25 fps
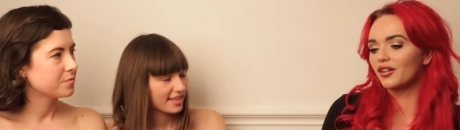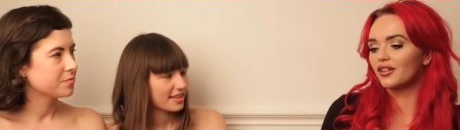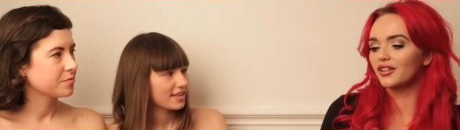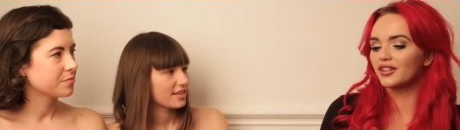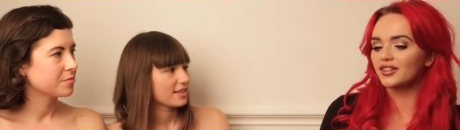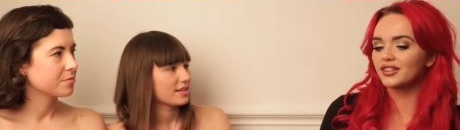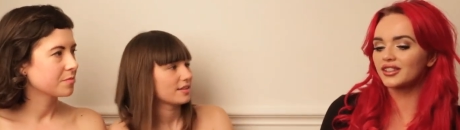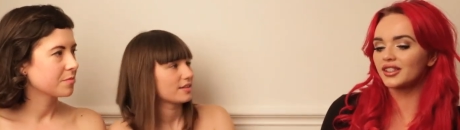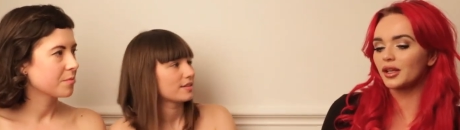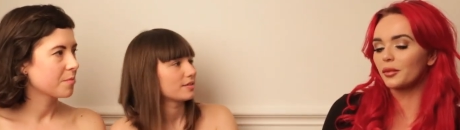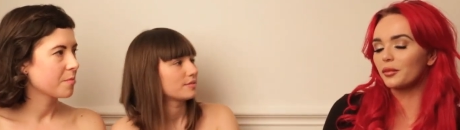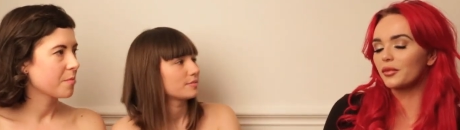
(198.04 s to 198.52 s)

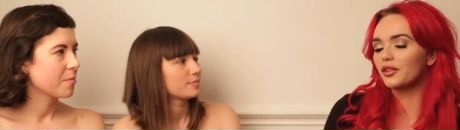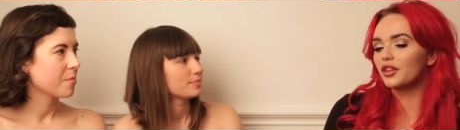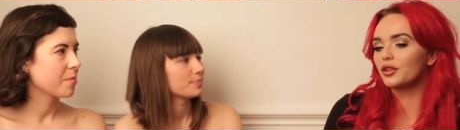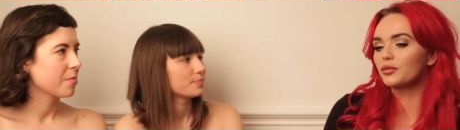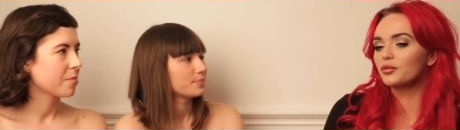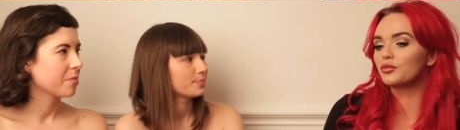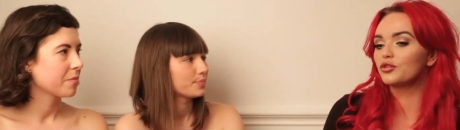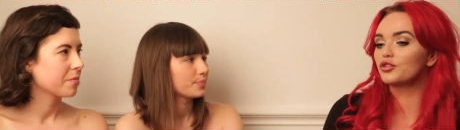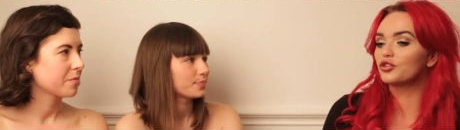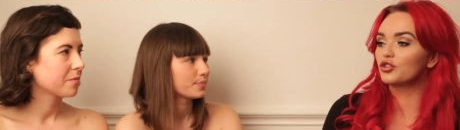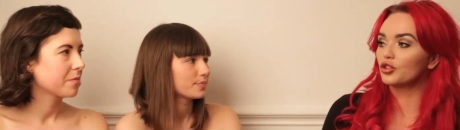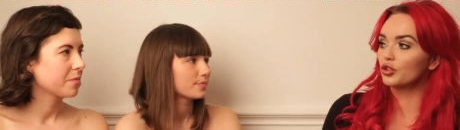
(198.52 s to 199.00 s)
Speaker 1: some of
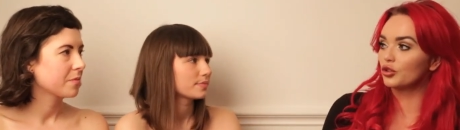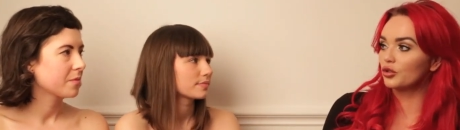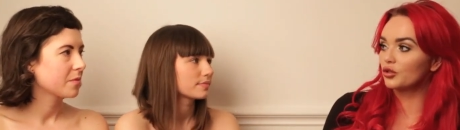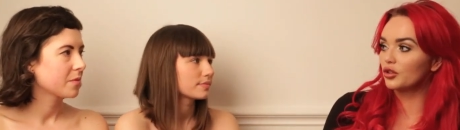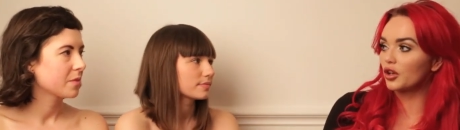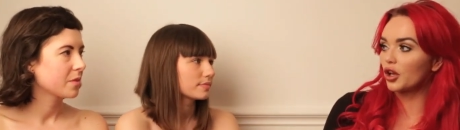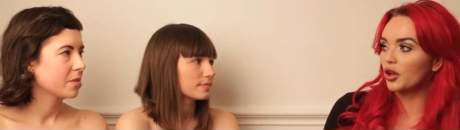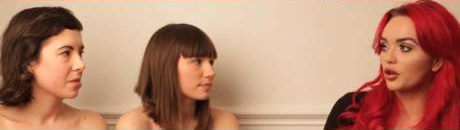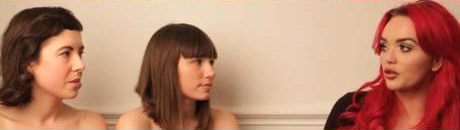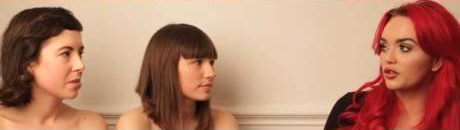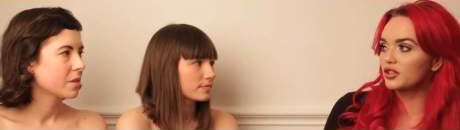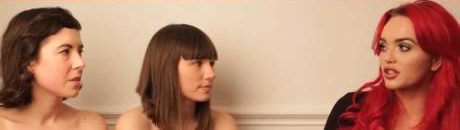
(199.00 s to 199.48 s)
them do
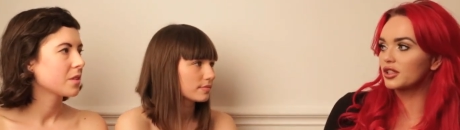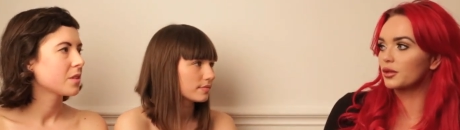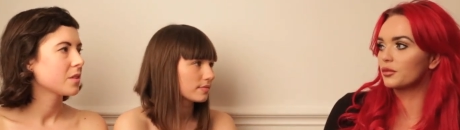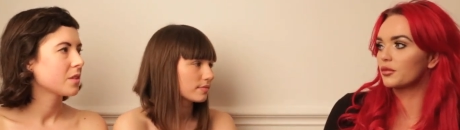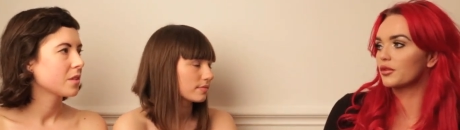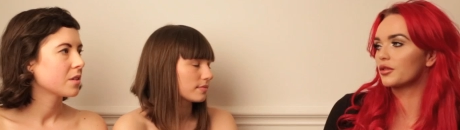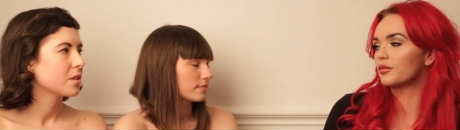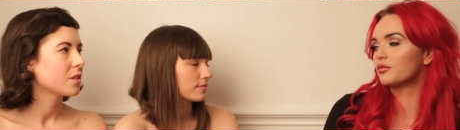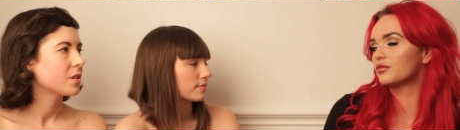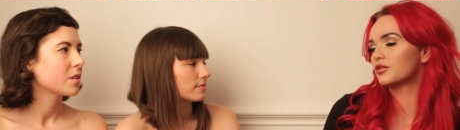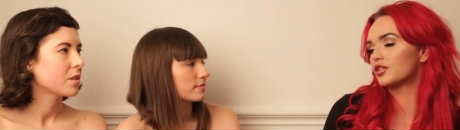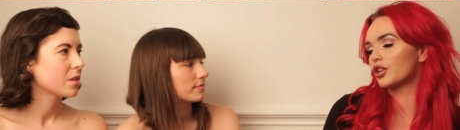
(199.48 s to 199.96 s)
know, some
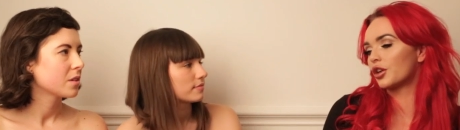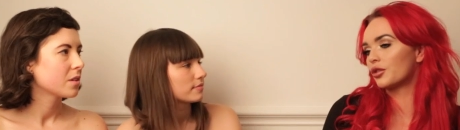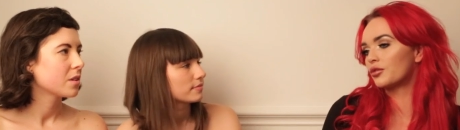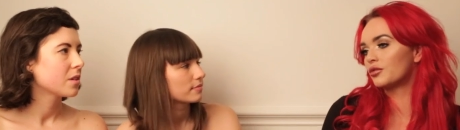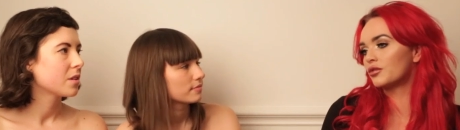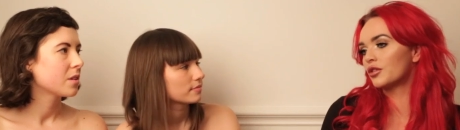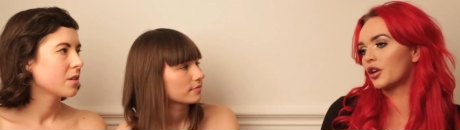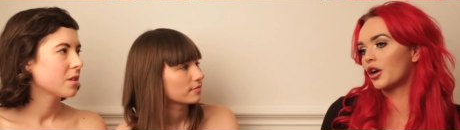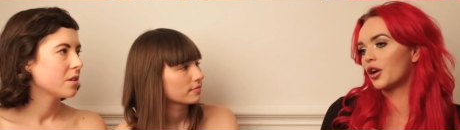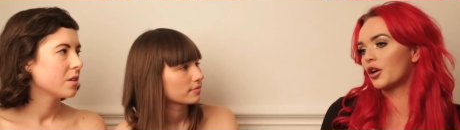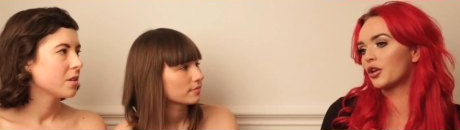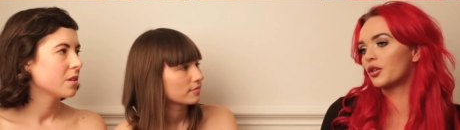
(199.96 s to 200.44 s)
of them
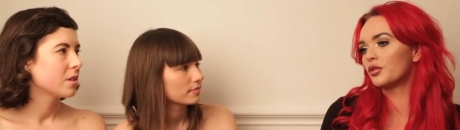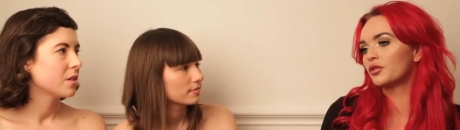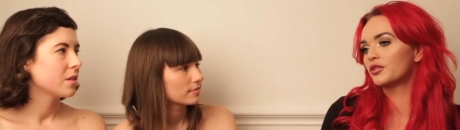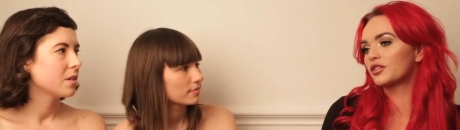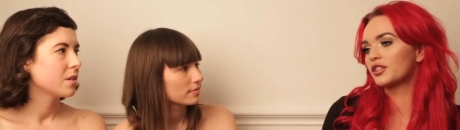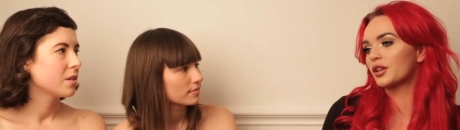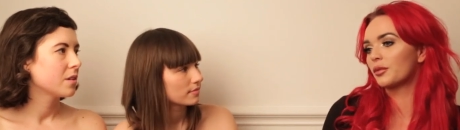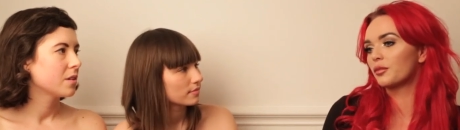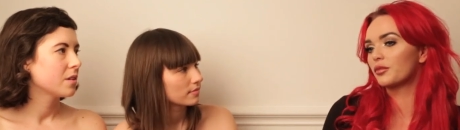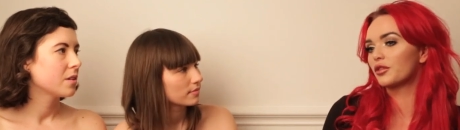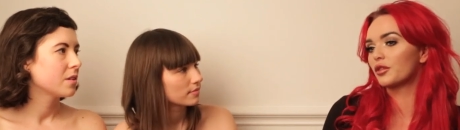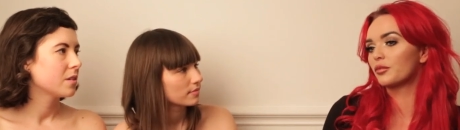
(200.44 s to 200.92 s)
don't know,
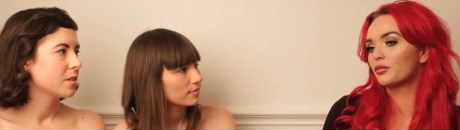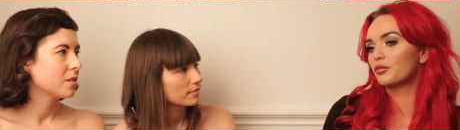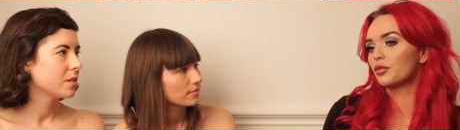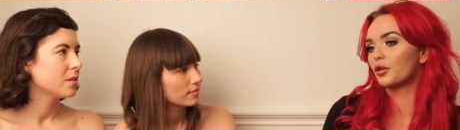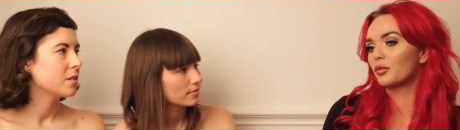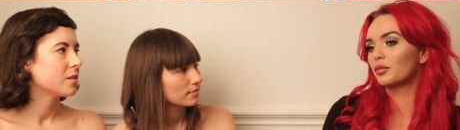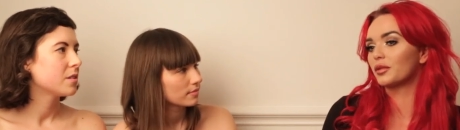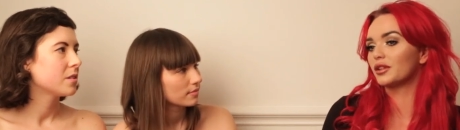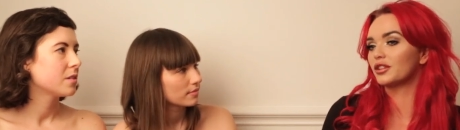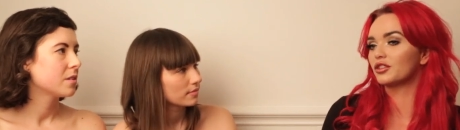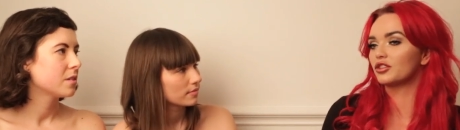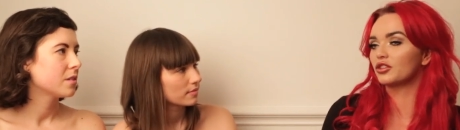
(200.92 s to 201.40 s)
some of them
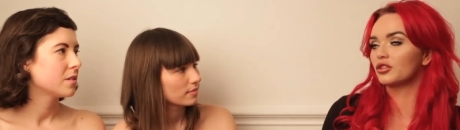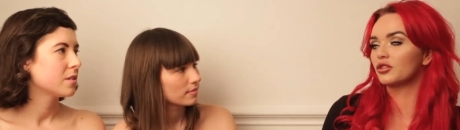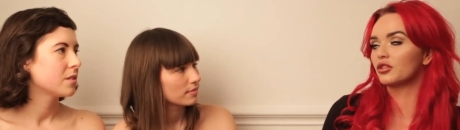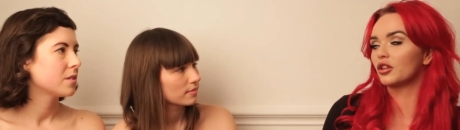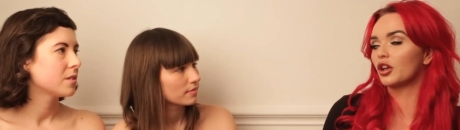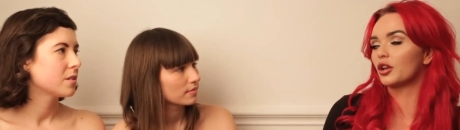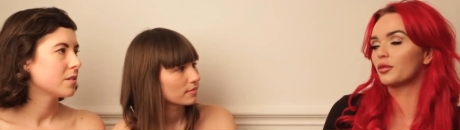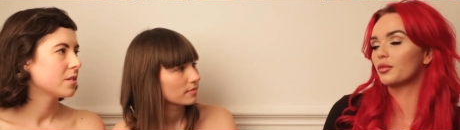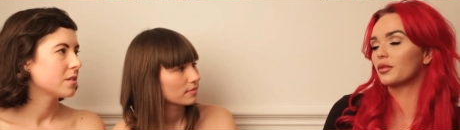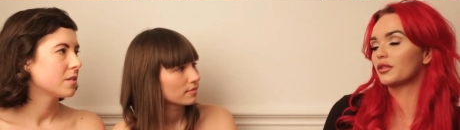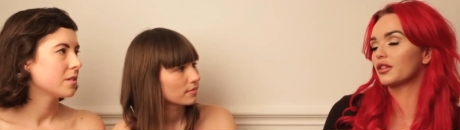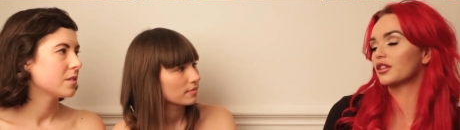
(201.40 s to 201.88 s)
probably do
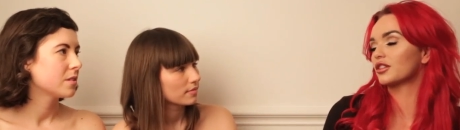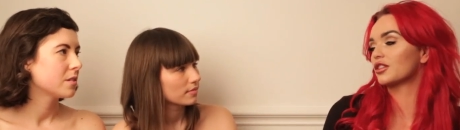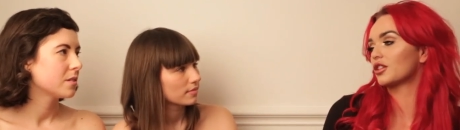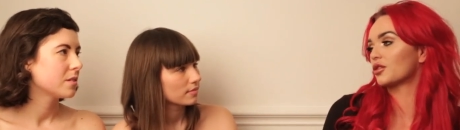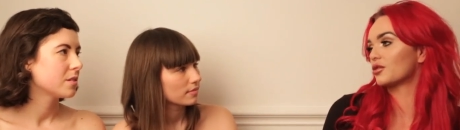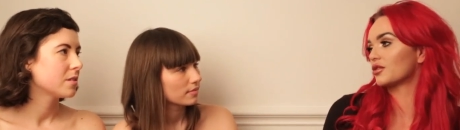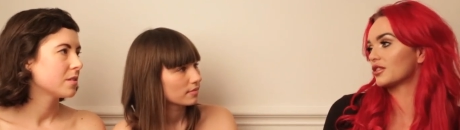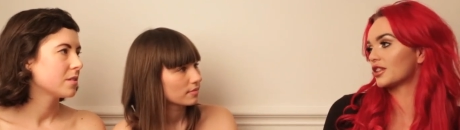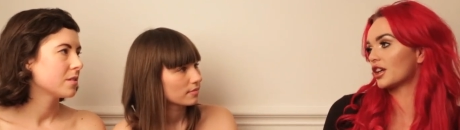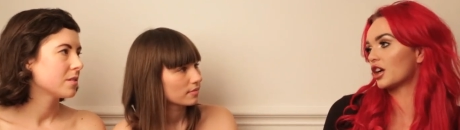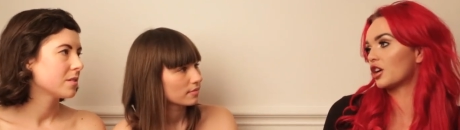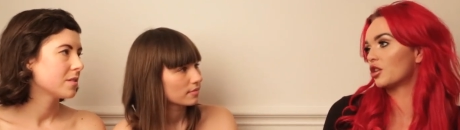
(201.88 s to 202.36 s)
know, but they
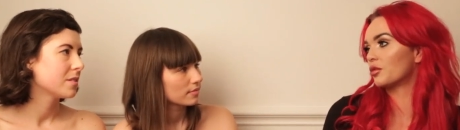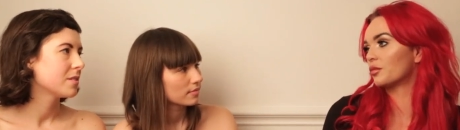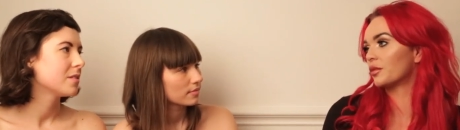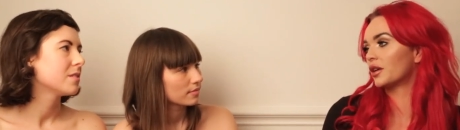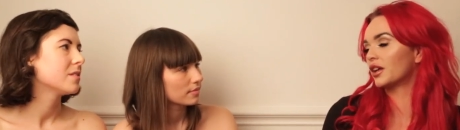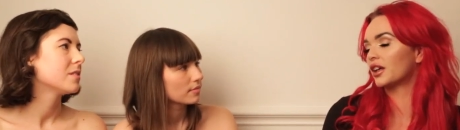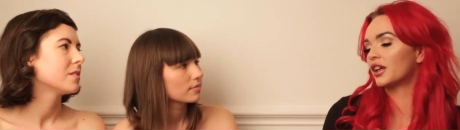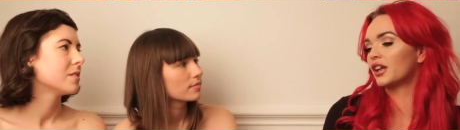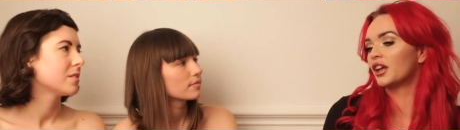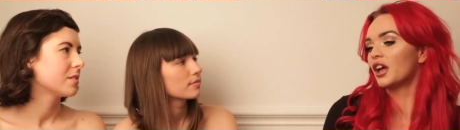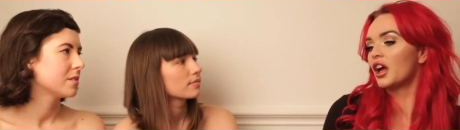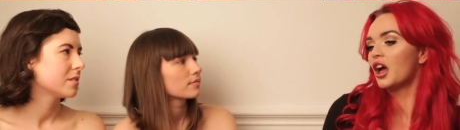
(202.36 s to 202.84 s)
don't tell
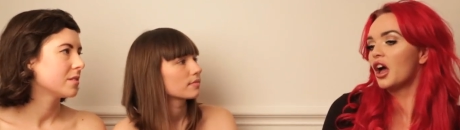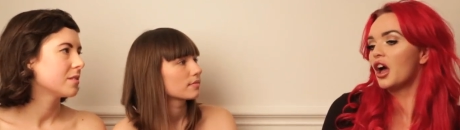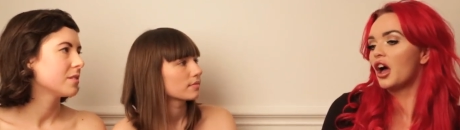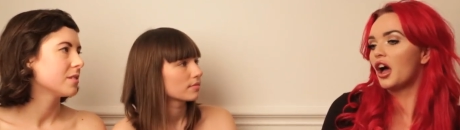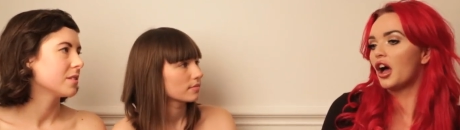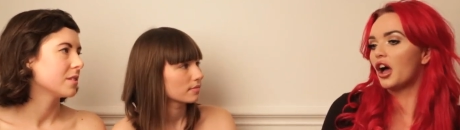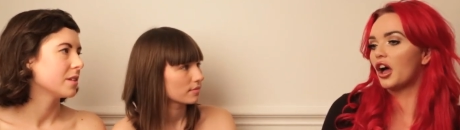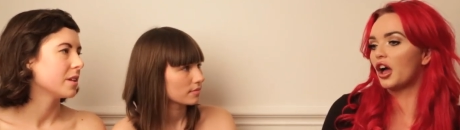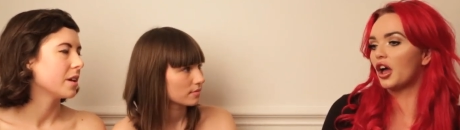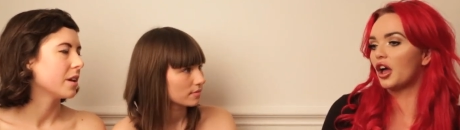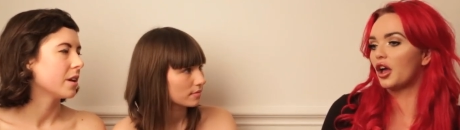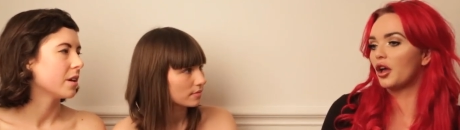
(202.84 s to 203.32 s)
me.
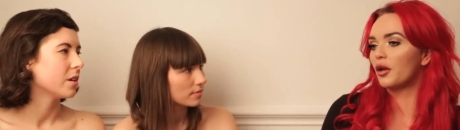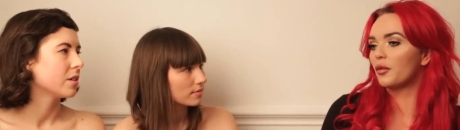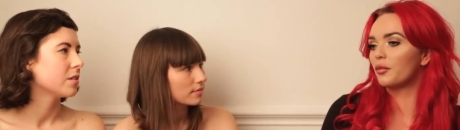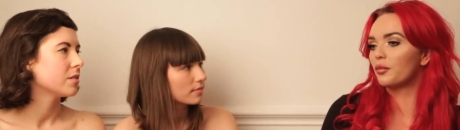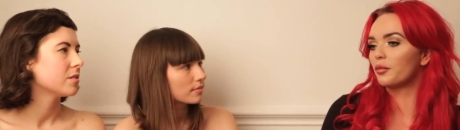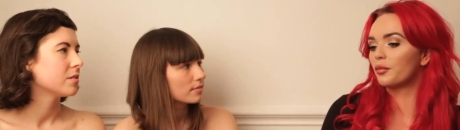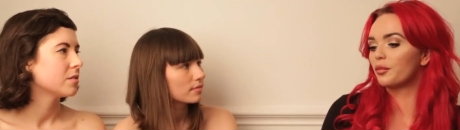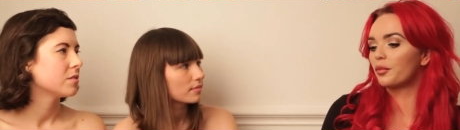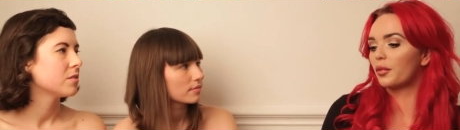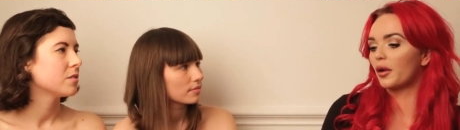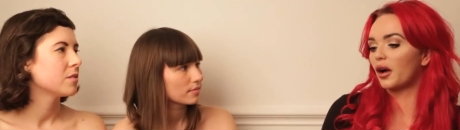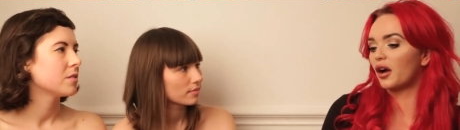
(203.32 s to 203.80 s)

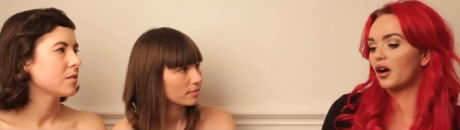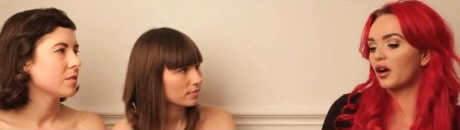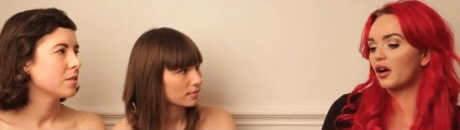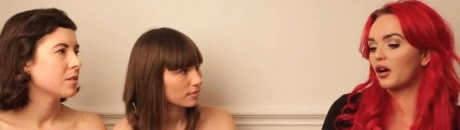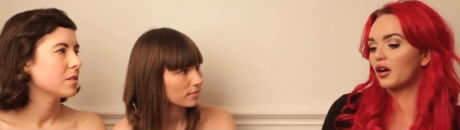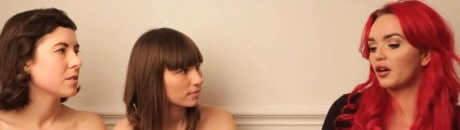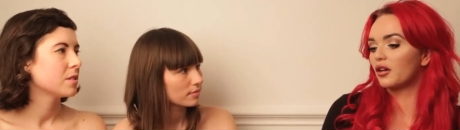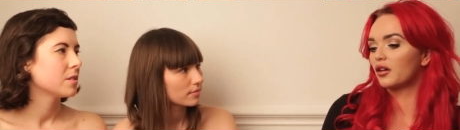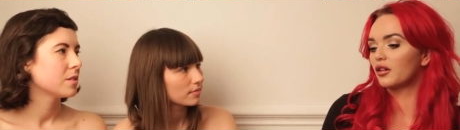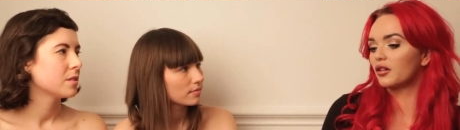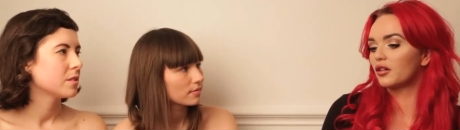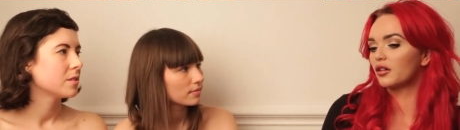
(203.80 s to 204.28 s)
Um,
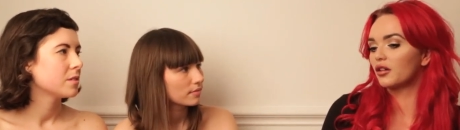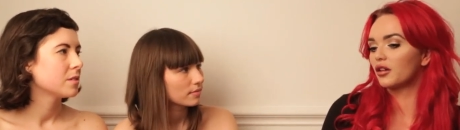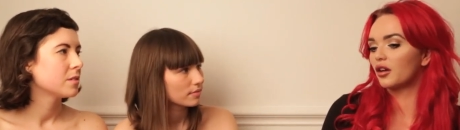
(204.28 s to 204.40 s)
but.